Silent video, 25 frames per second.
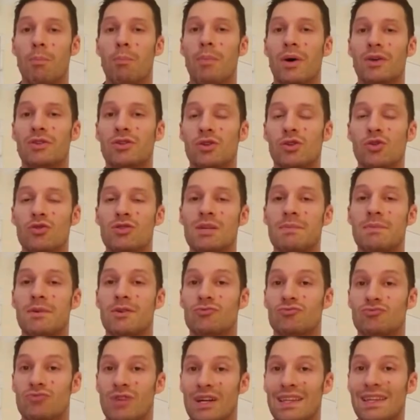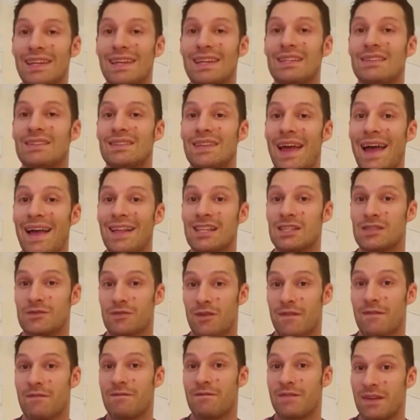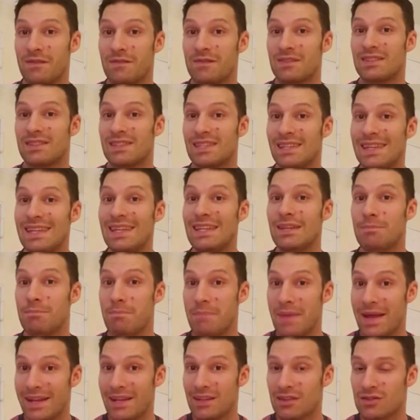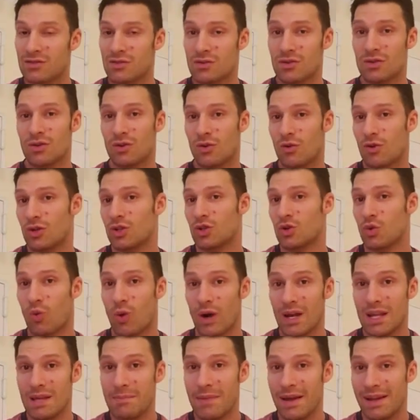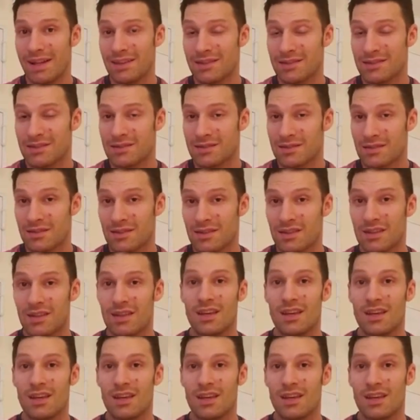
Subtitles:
But to do something really intense for 15 minutes or 20 minutes,